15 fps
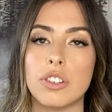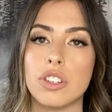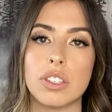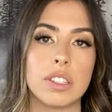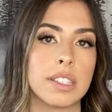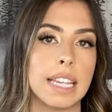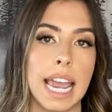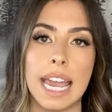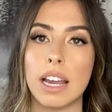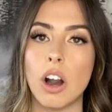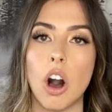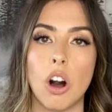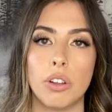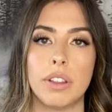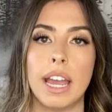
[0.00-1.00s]
just take
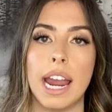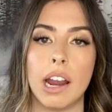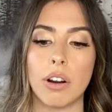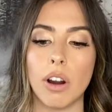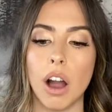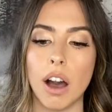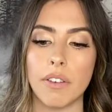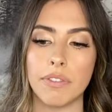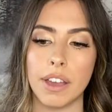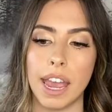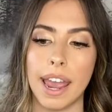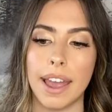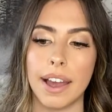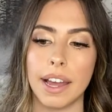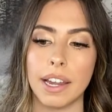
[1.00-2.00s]
all the hair off.
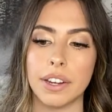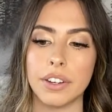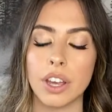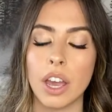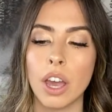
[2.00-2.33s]
And